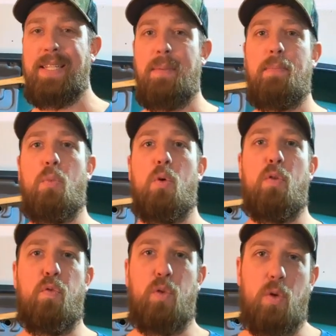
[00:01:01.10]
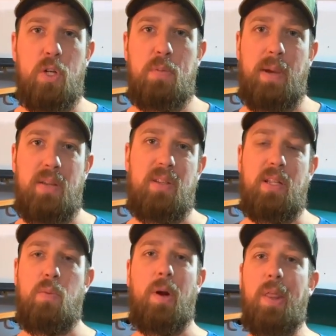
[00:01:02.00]
up more floor space, and
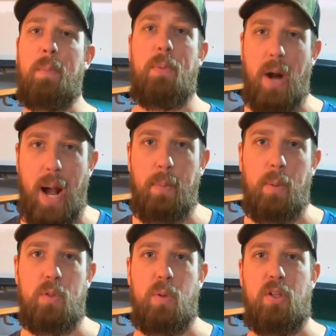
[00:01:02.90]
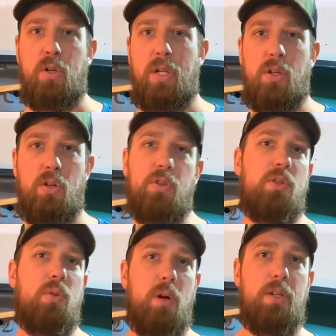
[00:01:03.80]
that's one of the problems with traditional
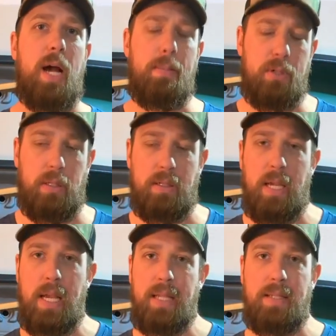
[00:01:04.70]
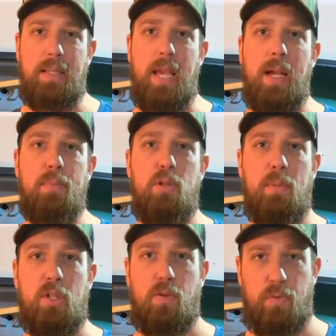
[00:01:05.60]
storage options, is they take up too
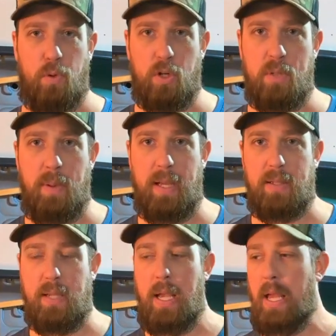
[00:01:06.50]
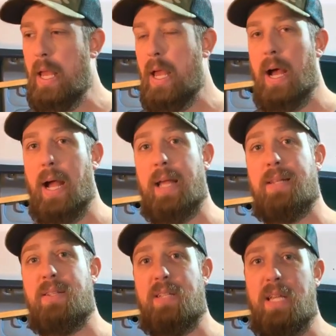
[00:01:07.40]
much floor space. I
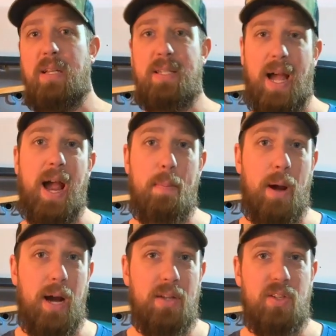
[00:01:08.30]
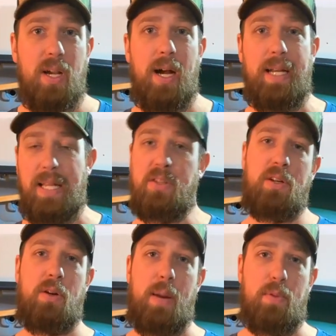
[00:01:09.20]
had seen Ty Boss on
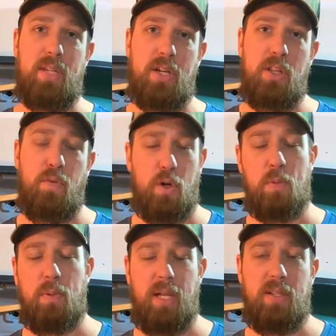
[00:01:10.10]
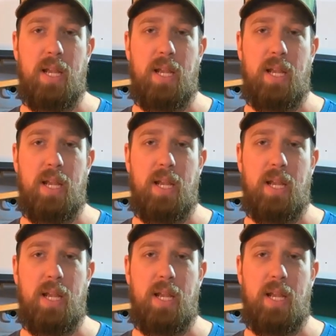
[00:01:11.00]
Instagram. It was actually the first place